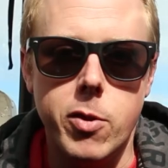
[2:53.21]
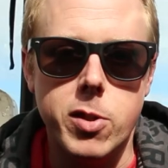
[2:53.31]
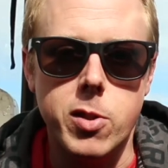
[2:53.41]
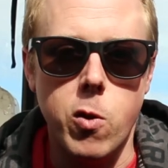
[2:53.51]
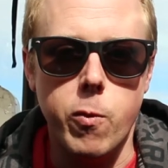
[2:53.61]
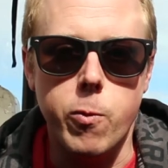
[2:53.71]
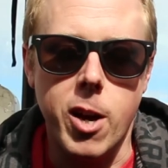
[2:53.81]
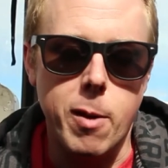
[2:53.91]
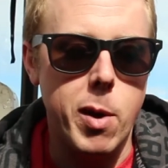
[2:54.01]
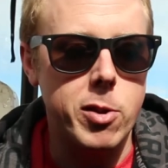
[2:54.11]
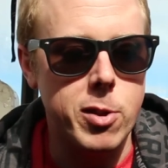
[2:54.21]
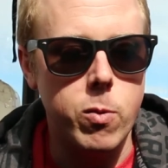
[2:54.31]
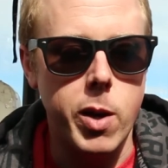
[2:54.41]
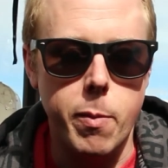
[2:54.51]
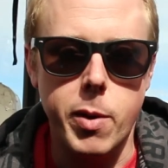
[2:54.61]
the stove kind of melted
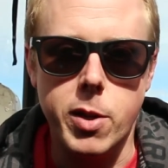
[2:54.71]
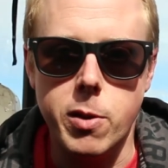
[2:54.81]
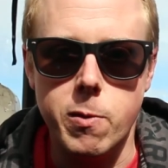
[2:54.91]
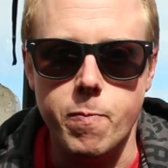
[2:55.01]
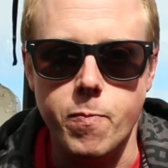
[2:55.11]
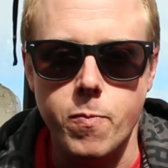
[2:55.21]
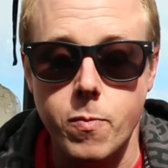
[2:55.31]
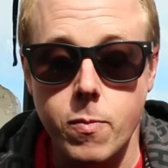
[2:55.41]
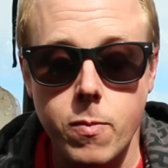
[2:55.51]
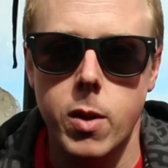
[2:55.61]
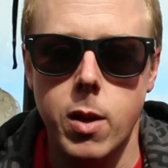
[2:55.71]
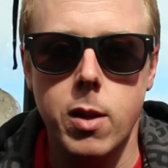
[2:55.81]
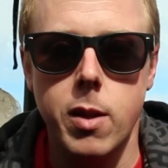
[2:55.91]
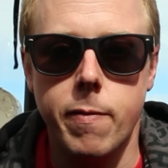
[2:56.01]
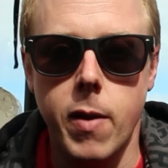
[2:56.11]
away a bit too.
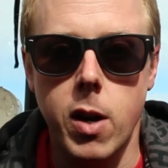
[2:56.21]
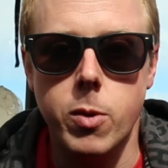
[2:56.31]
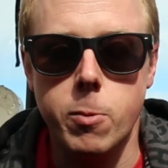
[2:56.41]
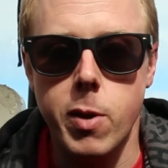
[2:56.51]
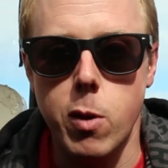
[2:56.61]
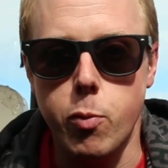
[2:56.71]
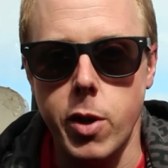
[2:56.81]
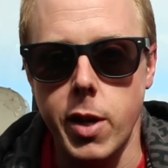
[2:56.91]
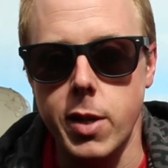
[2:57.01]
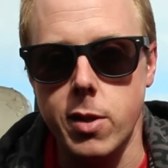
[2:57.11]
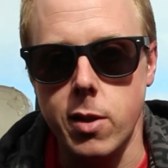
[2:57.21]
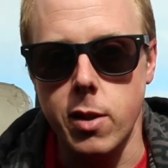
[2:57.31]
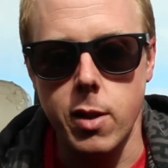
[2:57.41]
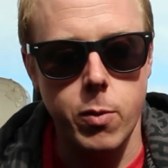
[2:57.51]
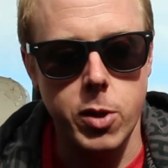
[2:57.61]
Luckily the fire was put out pretty
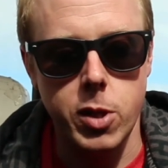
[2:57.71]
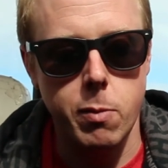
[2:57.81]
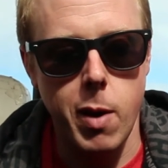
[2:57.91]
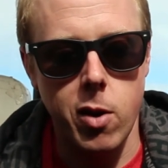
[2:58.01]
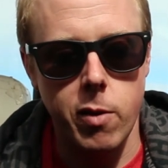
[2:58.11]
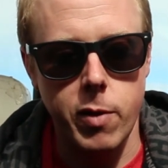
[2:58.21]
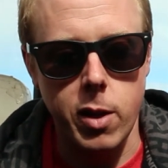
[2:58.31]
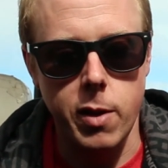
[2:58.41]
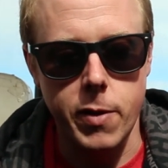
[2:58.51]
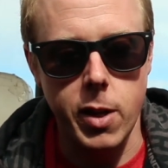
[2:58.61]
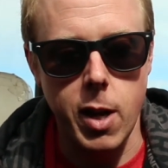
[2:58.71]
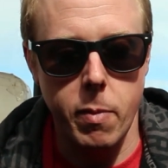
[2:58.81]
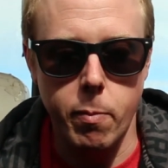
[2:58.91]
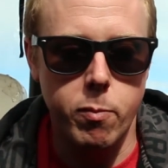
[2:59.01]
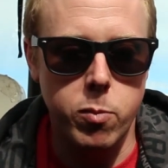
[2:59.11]
easily. It was just a matter of like lifting it up
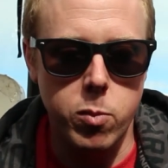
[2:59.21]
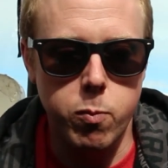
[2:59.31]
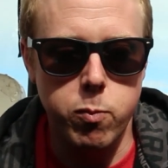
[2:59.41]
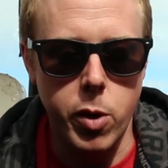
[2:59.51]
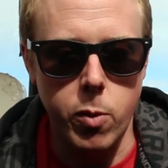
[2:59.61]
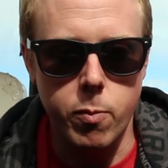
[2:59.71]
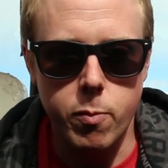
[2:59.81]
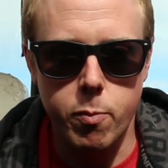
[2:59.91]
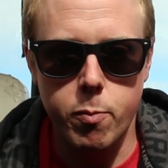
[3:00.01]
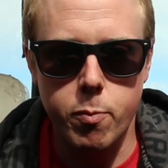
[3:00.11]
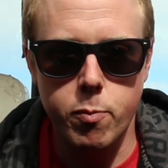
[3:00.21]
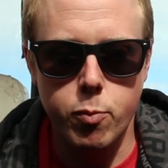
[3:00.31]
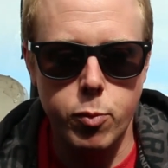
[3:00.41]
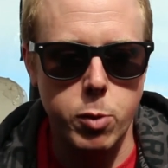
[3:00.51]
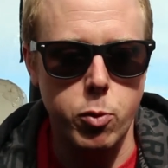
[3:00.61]
and
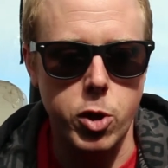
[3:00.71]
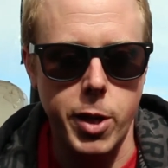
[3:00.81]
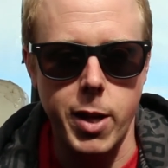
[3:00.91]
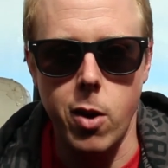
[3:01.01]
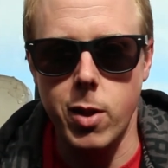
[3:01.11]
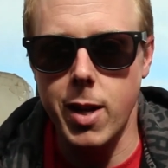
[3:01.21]
smushing it out.